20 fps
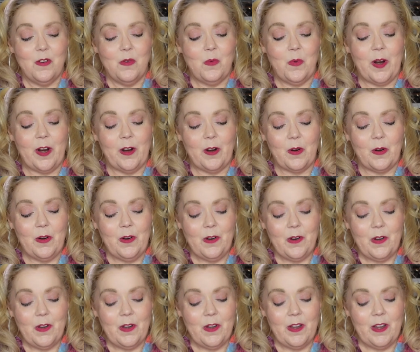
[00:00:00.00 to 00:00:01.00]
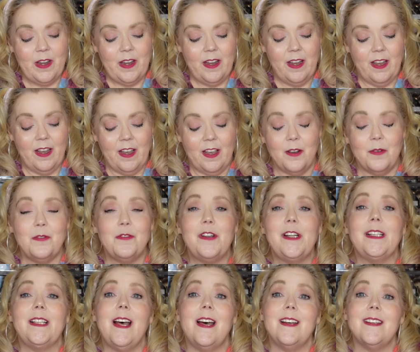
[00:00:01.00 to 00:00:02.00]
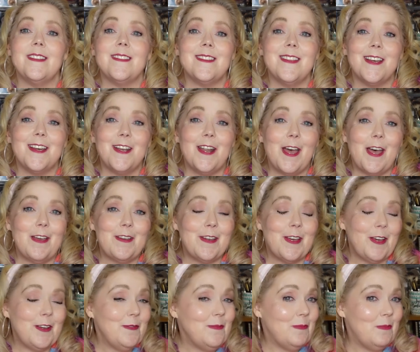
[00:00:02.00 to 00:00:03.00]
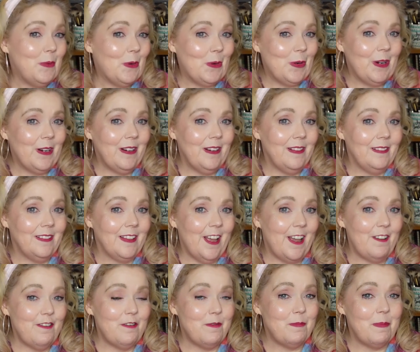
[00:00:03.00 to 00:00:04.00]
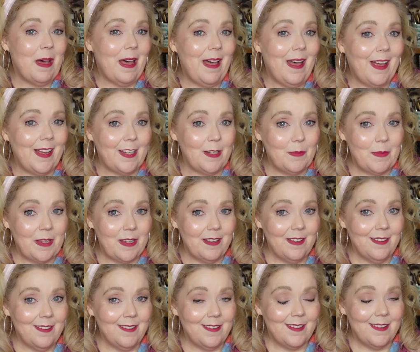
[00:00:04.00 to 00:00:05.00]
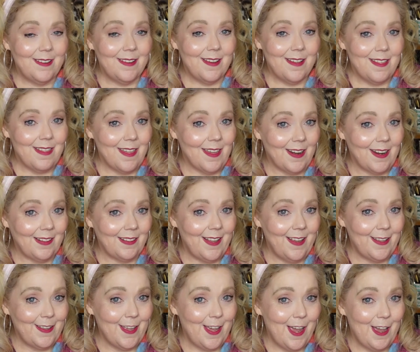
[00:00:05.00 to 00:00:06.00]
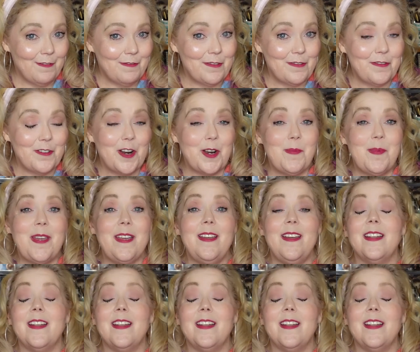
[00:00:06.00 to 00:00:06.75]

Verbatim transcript: where I realized that I got more life behind me than I likely have in front of me.